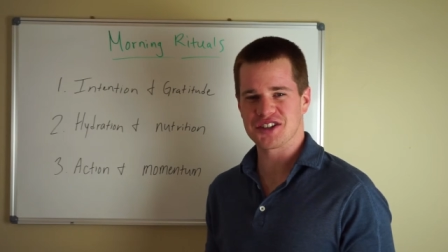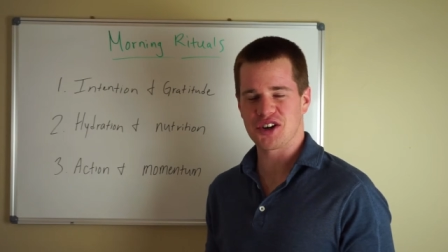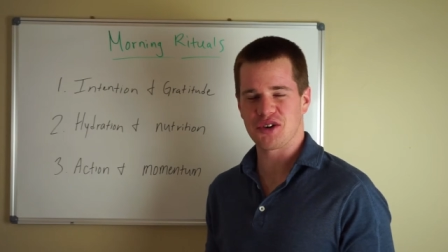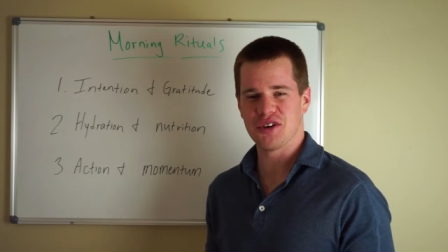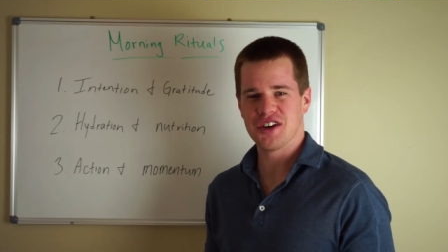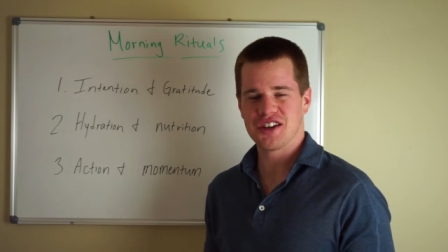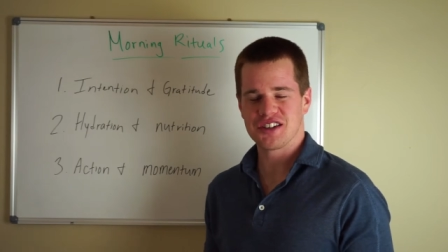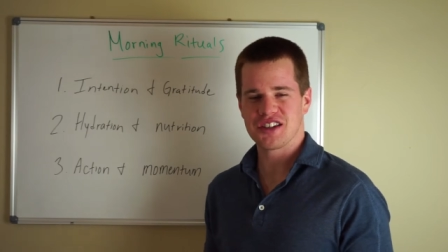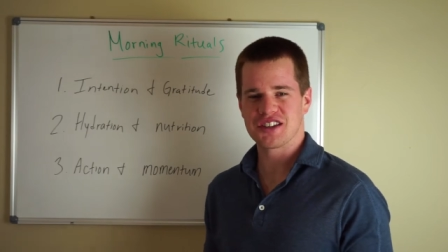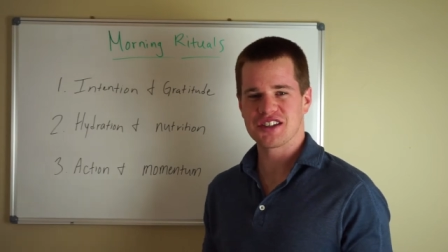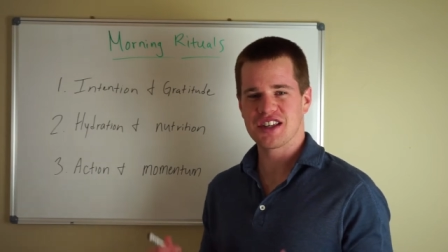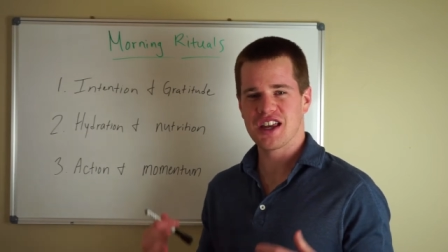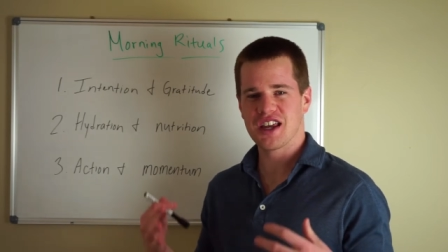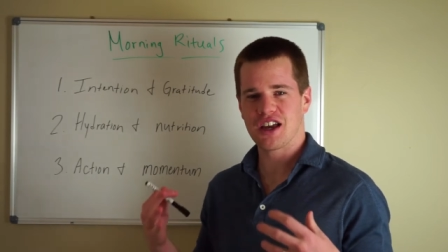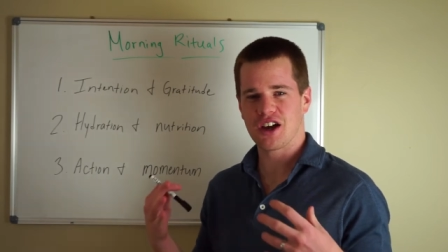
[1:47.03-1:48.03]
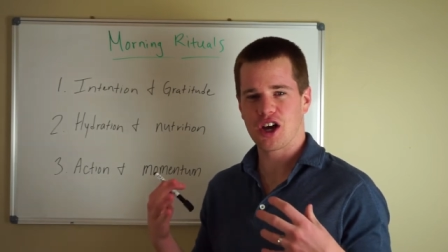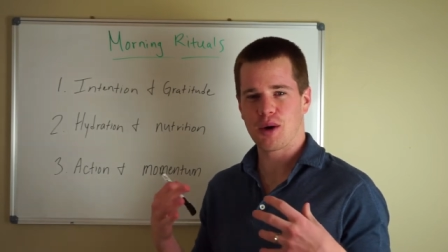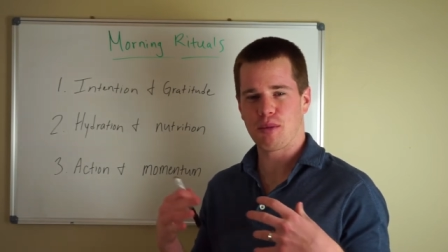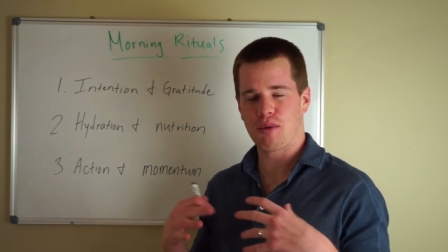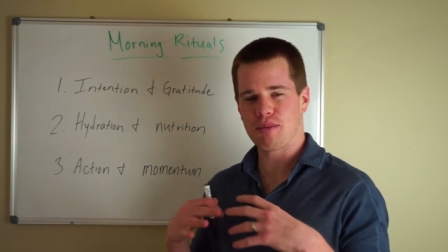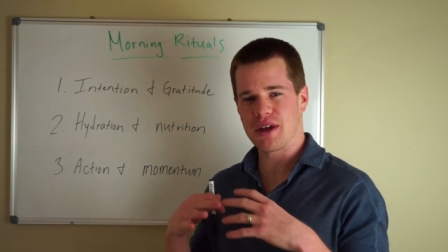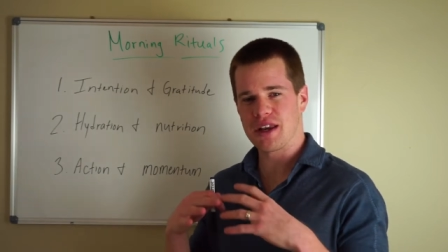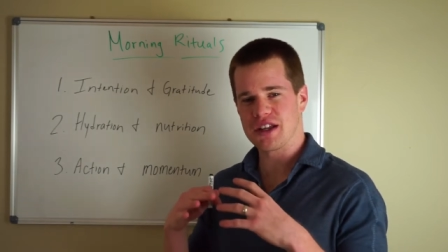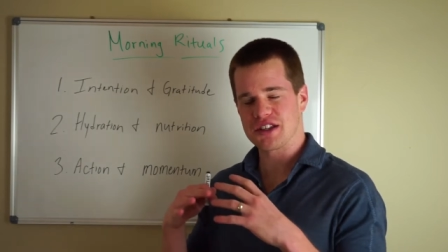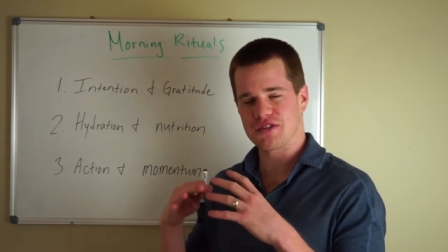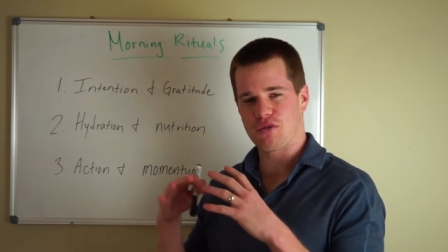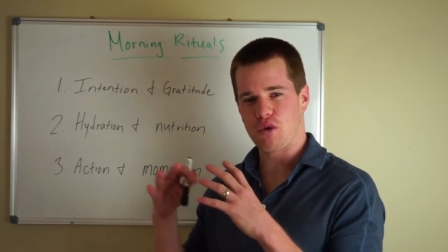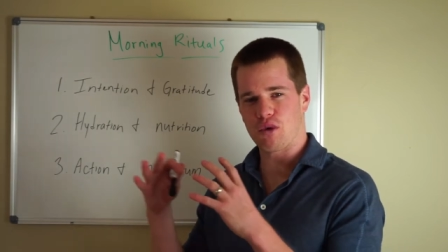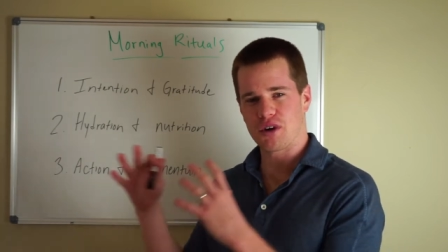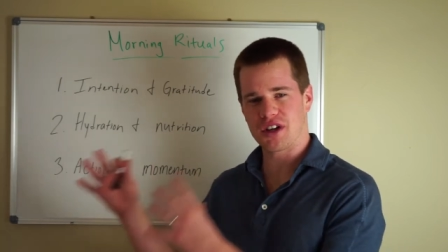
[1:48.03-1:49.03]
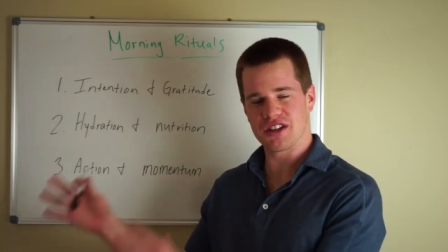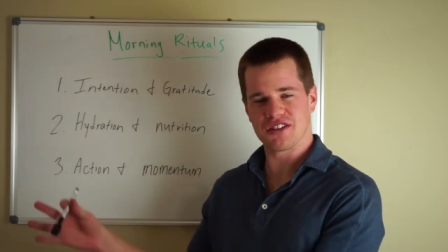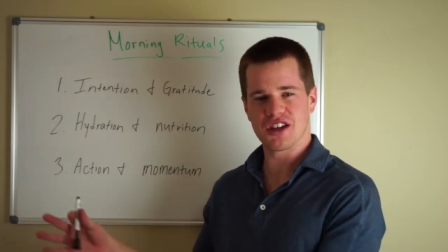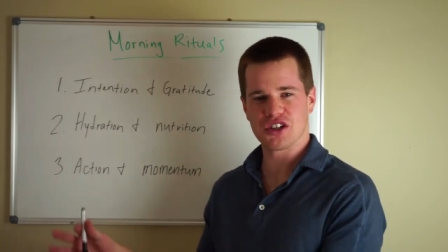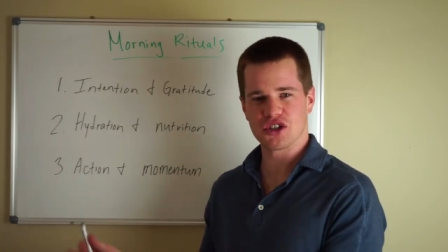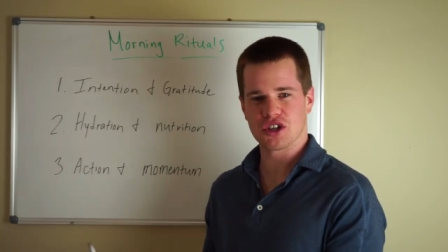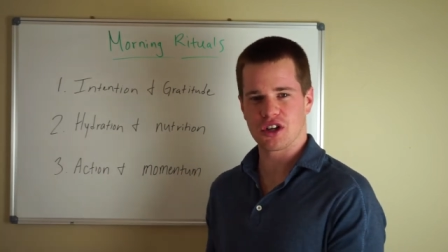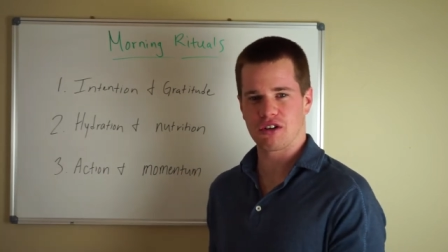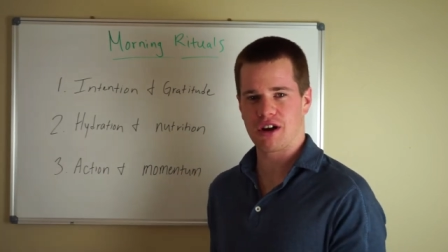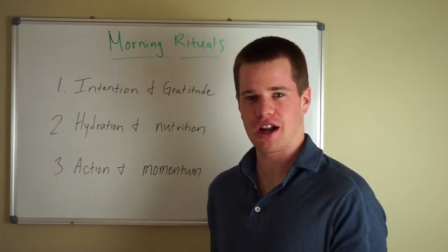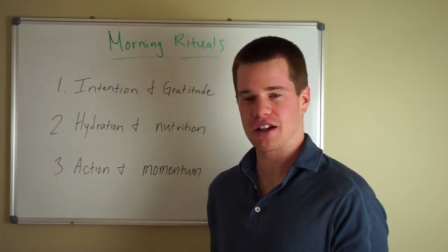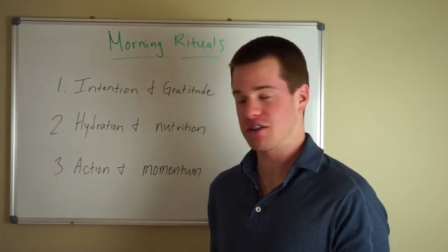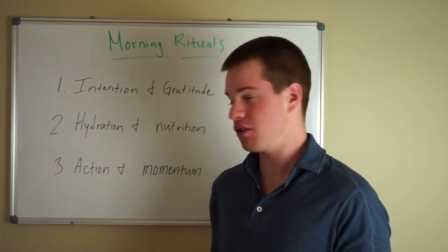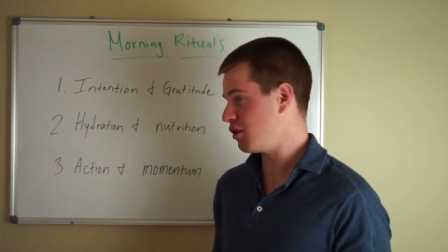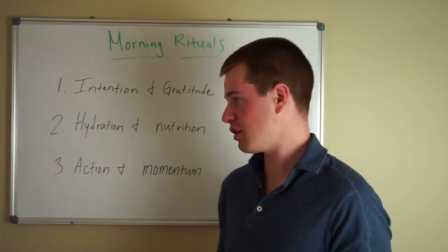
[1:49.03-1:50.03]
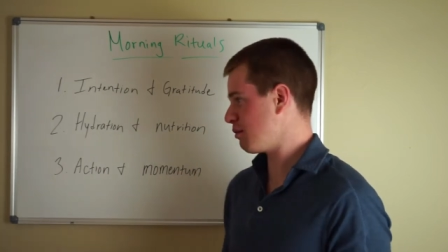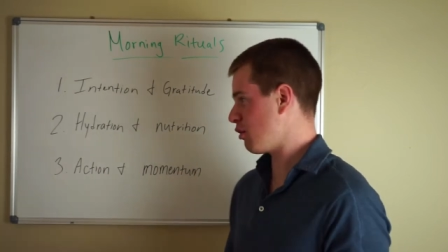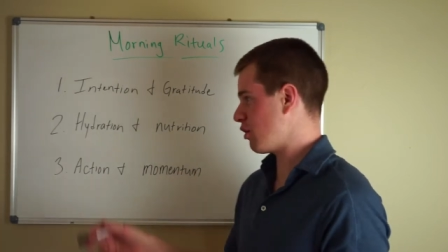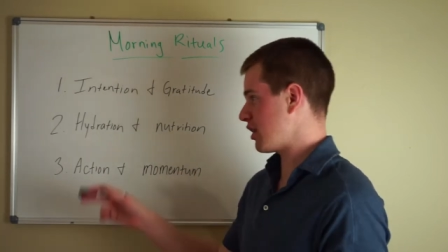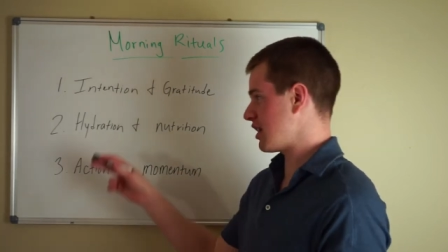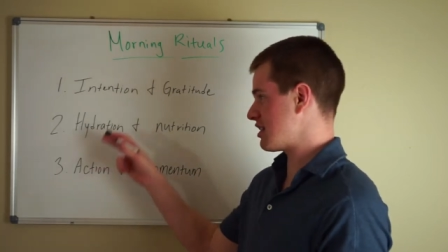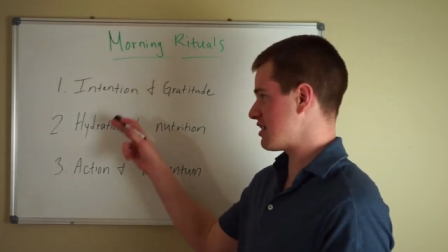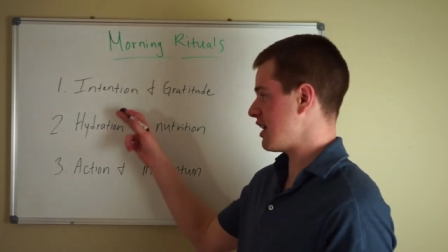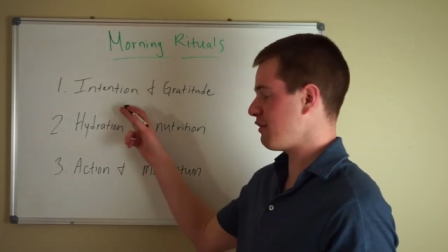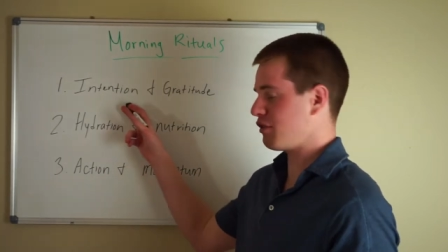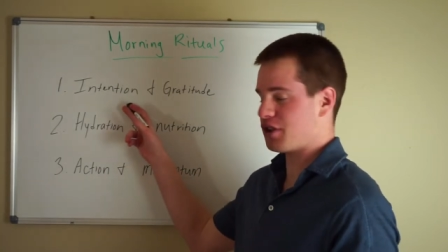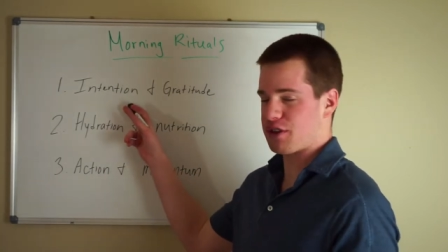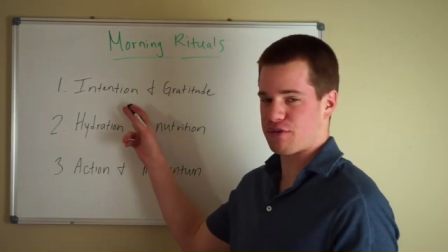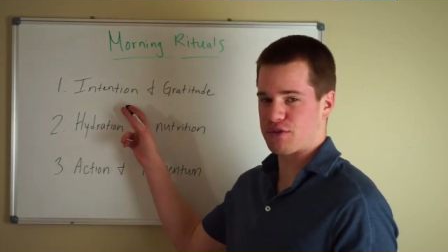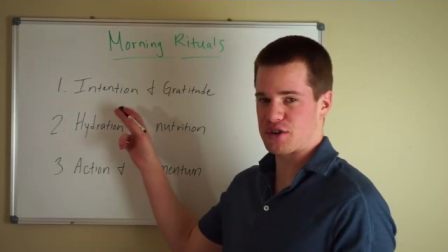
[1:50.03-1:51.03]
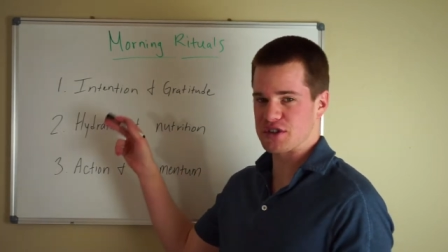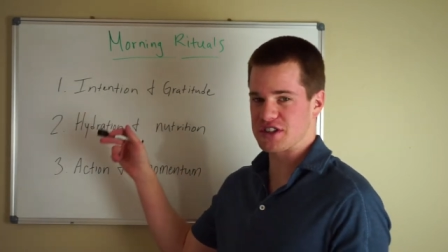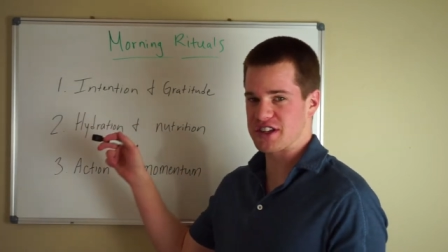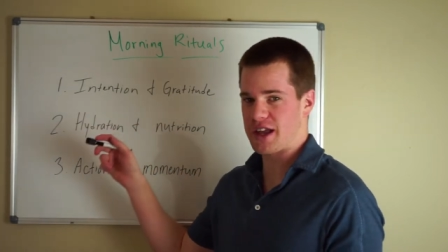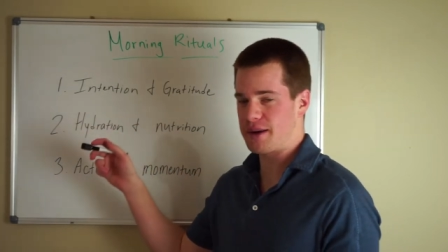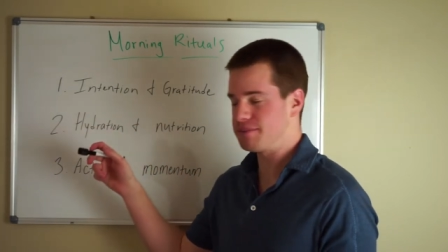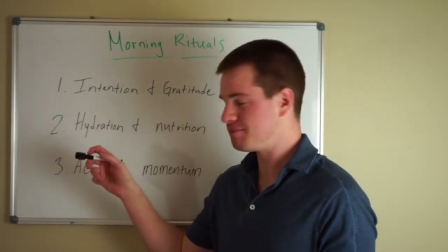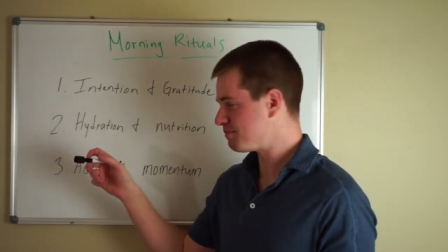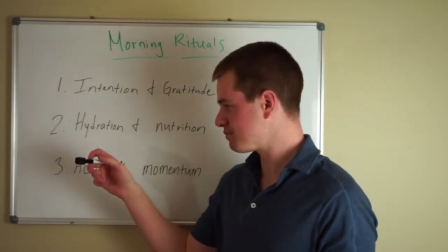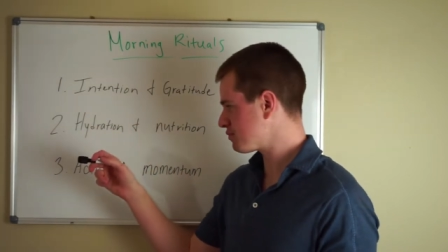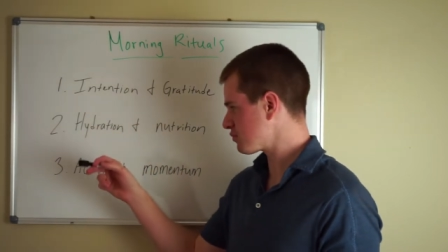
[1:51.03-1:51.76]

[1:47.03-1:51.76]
So just setting a couple minutes for intention and gratitude in the morning is definitely the first step.